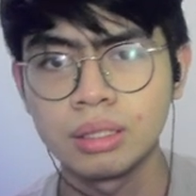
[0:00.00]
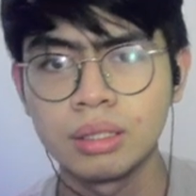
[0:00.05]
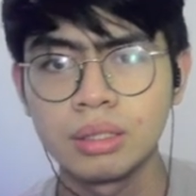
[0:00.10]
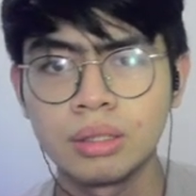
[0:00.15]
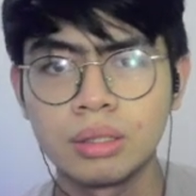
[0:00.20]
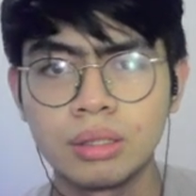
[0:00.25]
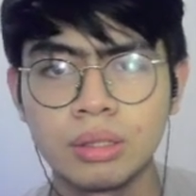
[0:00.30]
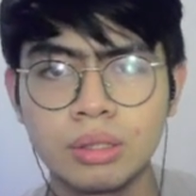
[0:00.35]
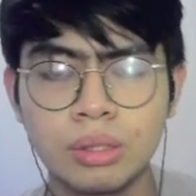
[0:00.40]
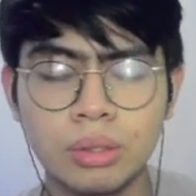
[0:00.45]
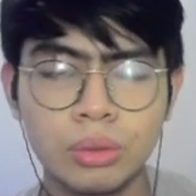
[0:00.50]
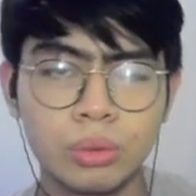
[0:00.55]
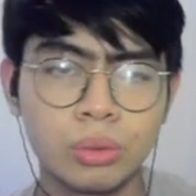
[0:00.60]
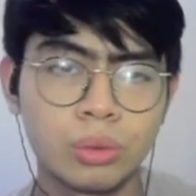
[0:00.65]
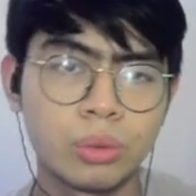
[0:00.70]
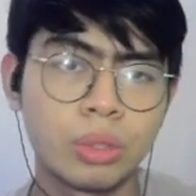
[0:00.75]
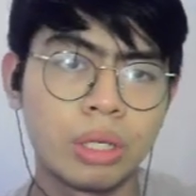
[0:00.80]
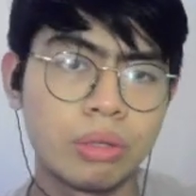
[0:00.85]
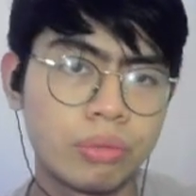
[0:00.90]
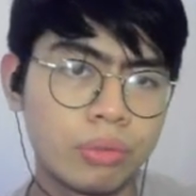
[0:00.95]

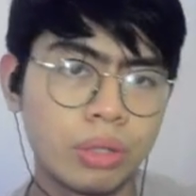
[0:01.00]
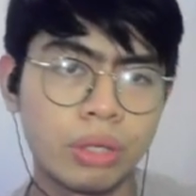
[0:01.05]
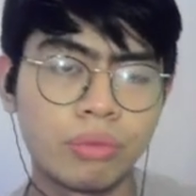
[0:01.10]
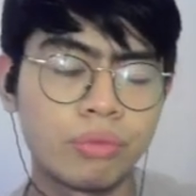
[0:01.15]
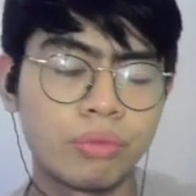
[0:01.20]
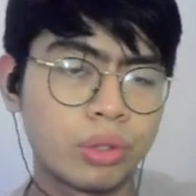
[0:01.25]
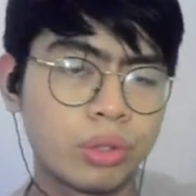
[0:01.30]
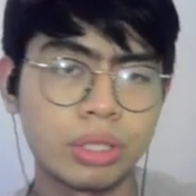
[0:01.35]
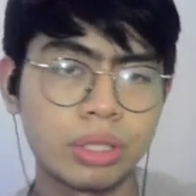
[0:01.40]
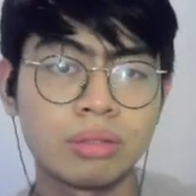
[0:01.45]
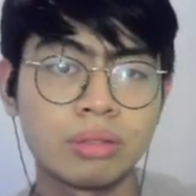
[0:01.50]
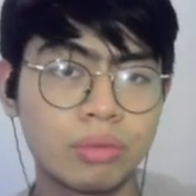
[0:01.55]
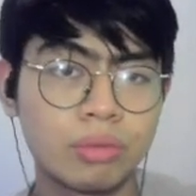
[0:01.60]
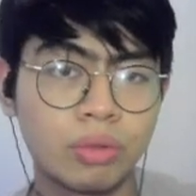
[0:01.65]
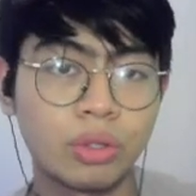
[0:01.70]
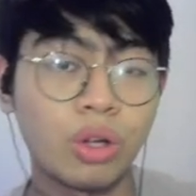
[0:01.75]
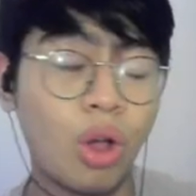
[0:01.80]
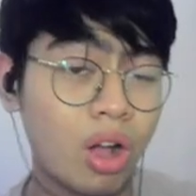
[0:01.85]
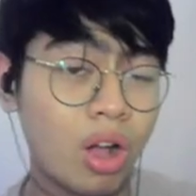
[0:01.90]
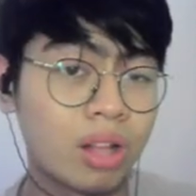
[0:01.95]
So if you can
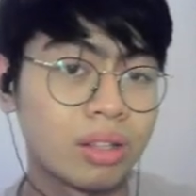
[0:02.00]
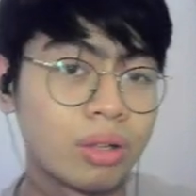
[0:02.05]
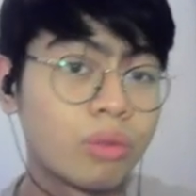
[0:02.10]
recall,